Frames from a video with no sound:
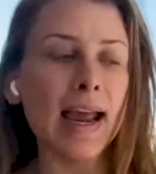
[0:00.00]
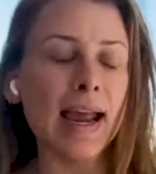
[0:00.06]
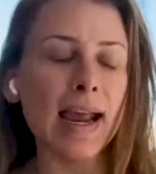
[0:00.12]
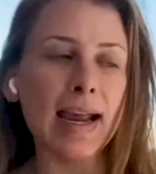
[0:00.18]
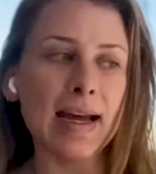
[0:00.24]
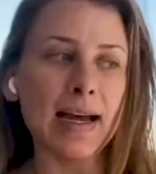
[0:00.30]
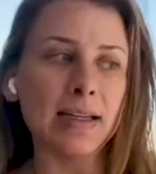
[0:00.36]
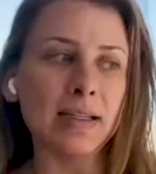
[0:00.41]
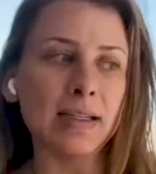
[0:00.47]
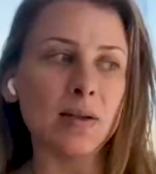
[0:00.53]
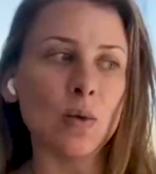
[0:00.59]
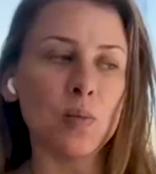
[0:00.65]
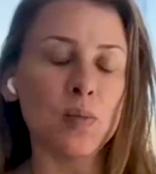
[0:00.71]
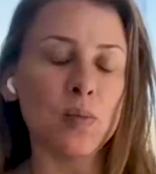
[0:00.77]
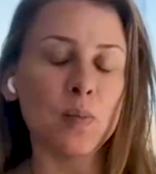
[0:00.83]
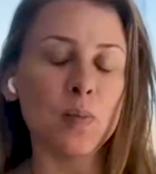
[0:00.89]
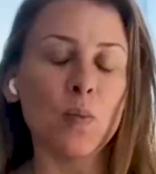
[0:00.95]
And
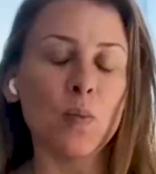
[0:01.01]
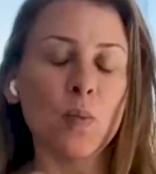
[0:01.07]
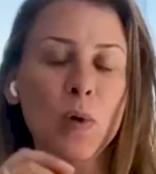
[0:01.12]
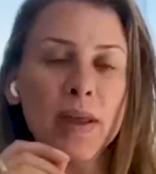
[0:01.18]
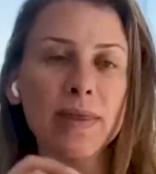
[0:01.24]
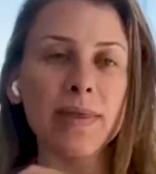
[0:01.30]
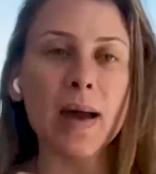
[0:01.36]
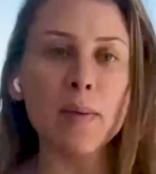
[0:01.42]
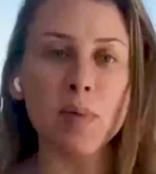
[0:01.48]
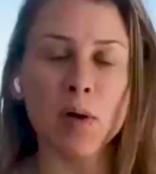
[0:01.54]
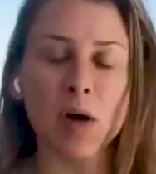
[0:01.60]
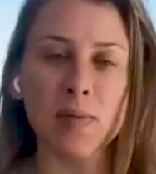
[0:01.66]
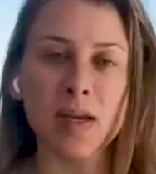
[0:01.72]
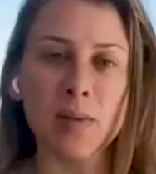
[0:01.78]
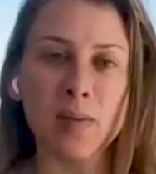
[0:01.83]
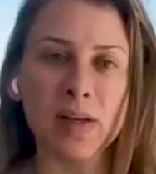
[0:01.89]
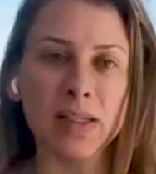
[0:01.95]
with that
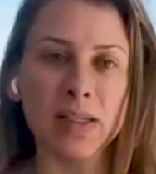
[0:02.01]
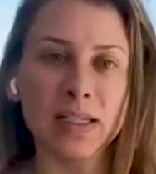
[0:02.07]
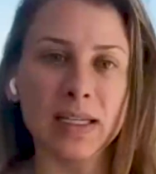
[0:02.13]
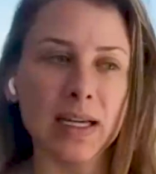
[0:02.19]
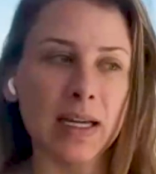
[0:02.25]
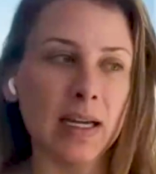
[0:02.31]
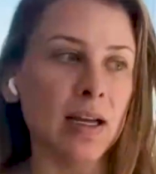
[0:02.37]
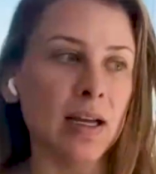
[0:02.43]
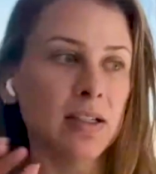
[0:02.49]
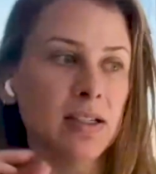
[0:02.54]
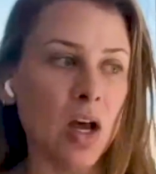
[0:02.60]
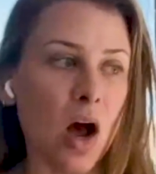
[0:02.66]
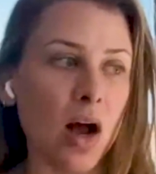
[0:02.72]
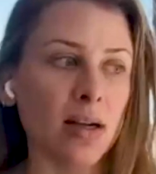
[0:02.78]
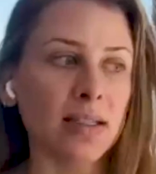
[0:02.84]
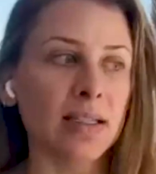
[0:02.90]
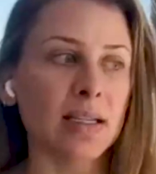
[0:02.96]
permeability,
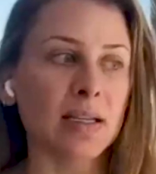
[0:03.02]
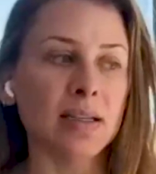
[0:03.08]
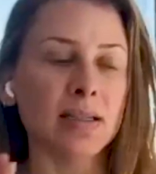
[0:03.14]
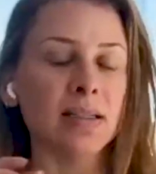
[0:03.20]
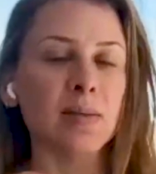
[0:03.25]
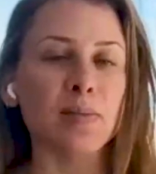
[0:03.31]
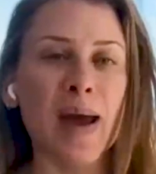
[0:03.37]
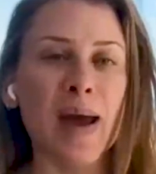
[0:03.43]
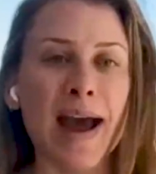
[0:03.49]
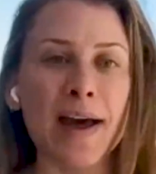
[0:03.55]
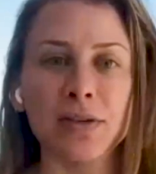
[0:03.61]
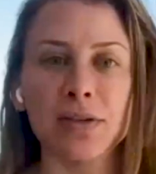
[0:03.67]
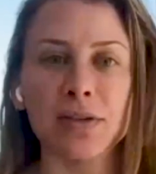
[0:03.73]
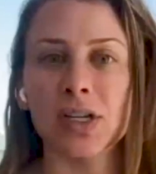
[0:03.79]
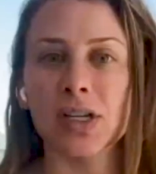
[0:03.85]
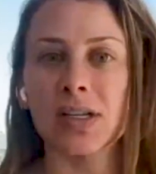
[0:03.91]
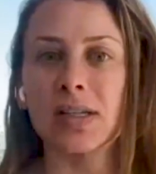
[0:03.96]
toxins,
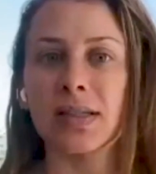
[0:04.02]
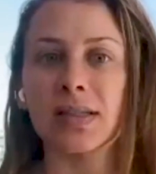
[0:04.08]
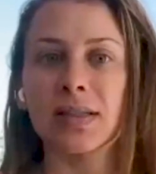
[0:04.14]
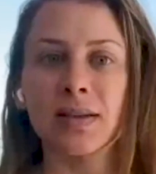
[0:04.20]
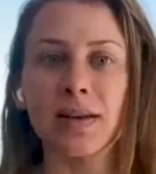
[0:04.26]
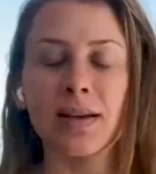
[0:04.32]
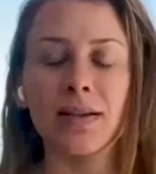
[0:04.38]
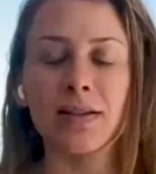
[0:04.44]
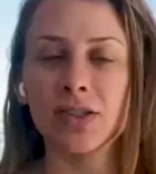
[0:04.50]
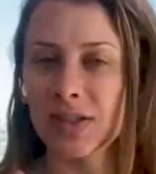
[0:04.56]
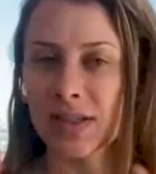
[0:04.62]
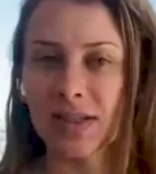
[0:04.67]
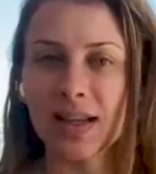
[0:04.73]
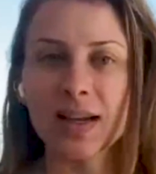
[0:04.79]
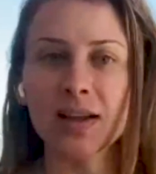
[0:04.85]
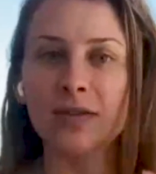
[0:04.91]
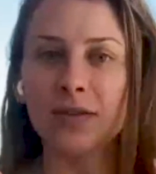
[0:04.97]
pathogens,
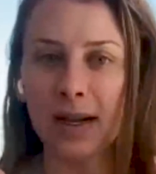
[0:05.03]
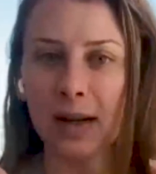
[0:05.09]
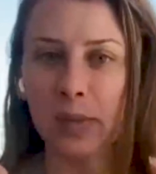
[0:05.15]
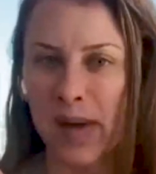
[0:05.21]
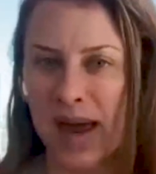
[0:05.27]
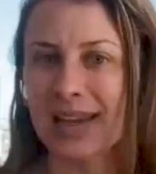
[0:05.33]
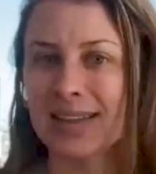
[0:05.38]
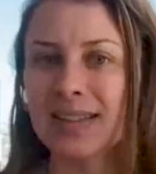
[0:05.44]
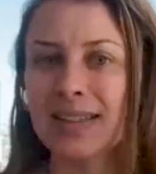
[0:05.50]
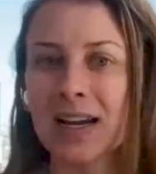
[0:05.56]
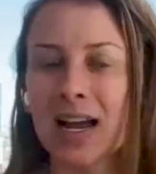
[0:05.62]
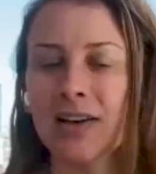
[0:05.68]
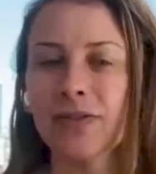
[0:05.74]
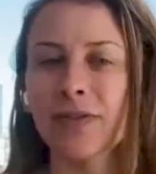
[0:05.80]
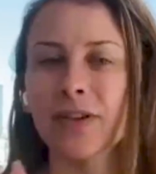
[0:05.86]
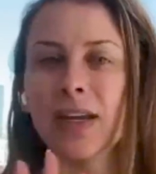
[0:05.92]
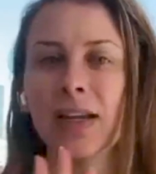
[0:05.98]
just think of like bad
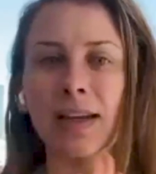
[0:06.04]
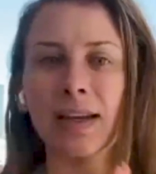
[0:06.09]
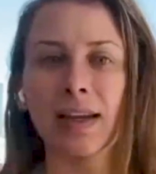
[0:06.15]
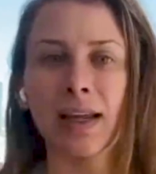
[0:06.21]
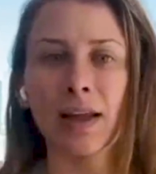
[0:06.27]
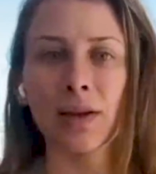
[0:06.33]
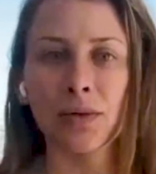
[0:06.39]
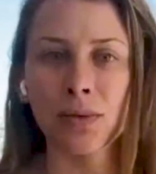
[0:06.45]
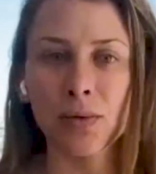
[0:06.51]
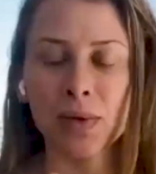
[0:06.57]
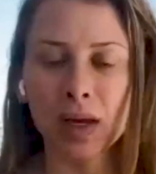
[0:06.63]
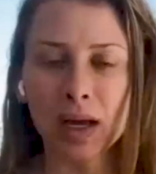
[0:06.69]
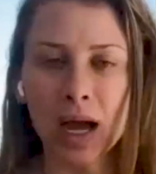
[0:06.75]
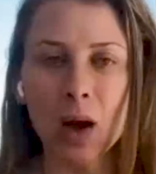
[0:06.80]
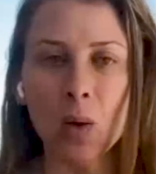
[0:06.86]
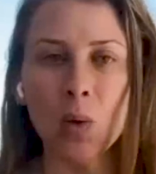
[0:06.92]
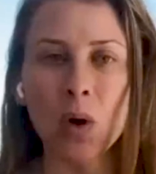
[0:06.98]
stuff can get through the
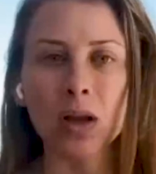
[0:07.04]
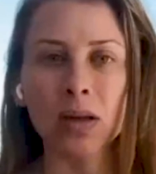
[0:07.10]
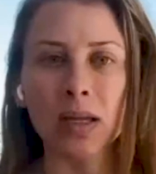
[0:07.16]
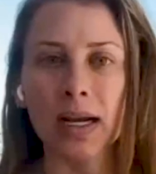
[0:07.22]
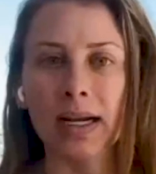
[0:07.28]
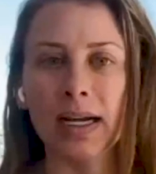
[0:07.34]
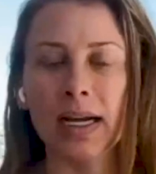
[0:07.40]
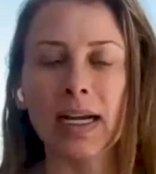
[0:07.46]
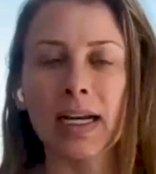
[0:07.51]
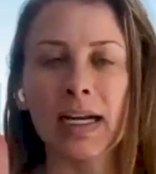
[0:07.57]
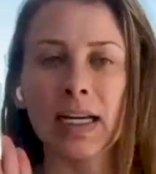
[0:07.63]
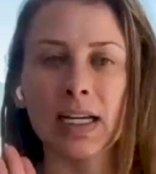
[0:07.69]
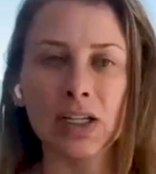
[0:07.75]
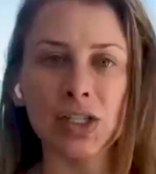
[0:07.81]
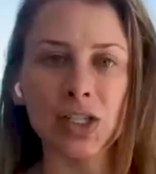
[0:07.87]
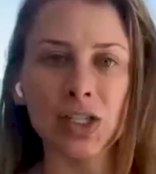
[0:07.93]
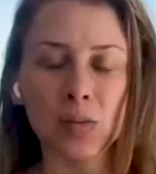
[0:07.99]
gut wall lining
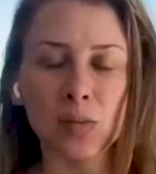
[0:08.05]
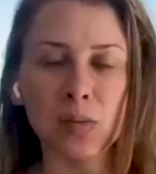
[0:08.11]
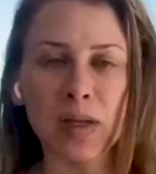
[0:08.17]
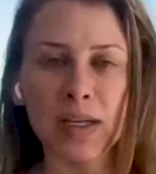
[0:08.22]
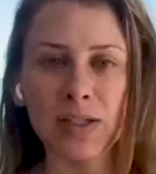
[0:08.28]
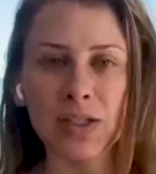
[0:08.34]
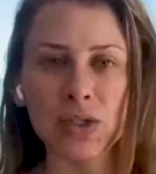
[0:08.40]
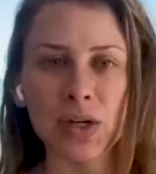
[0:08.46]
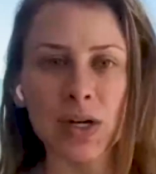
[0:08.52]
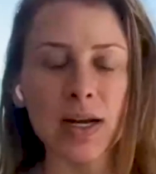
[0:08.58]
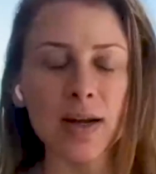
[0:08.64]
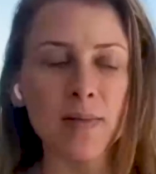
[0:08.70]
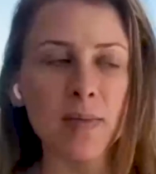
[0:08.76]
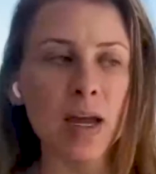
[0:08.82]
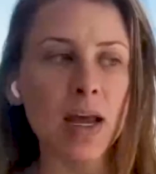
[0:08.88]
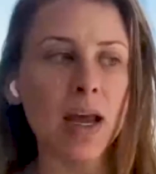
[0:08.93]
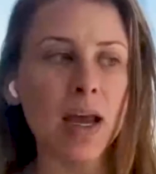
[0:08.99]
into your
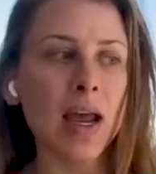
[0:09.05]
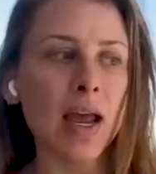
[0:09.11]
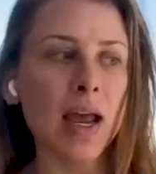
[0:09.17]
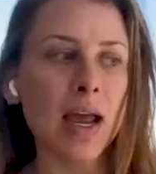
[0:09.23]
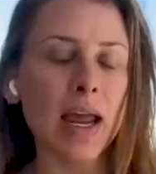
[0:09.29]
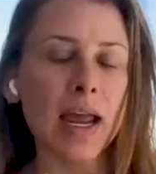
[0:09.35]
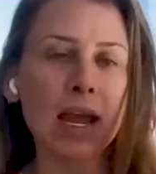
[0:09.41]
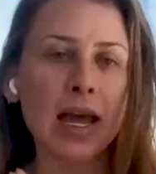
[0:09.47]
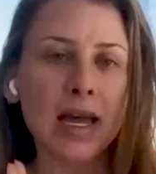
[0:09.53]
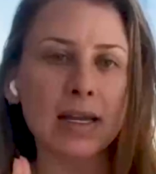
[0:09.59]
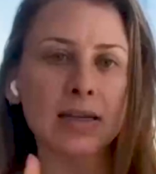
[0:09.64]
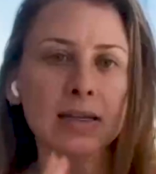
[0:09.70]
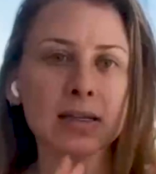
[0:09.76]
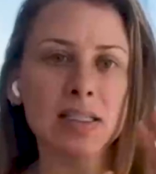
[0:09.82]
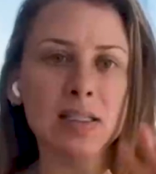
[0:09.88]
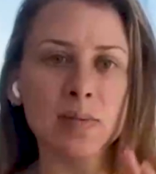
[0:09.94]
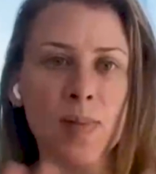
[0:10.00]
bloodstream and
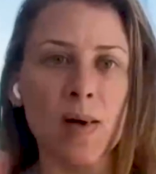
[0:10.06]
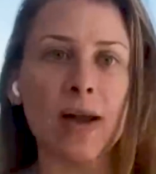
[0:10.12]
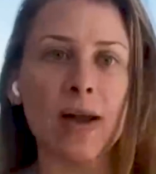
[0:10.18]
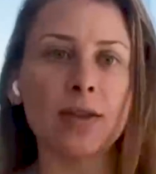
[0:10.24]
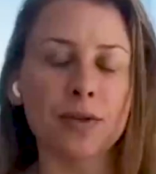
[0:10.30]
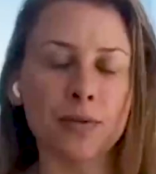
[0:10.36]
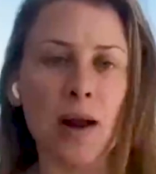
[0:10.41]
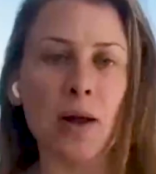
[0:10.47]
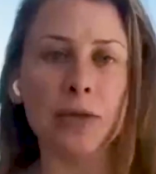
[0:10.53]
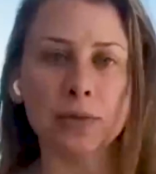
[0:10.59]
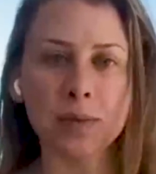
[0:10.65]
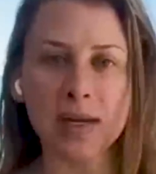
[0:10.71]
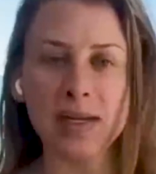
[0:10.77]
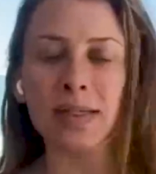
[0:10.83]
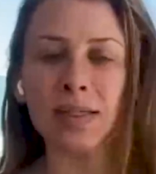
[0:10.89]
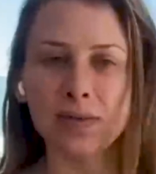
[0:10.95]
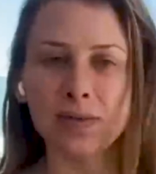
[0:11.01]
spread throughout the
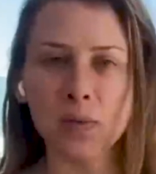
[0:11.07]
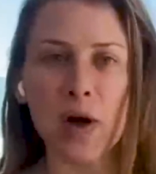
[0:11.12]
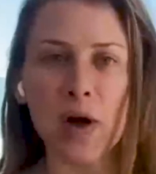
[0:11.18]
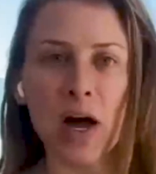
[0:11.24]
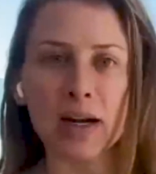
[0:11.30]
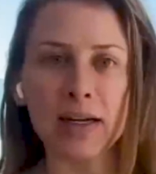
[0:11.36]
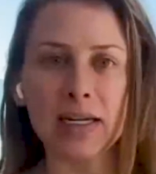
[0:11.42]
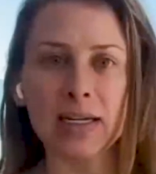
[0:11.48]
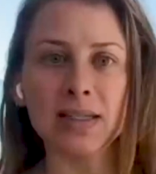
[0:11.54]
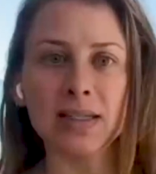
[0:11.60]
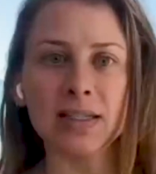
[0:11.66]
rest of the body.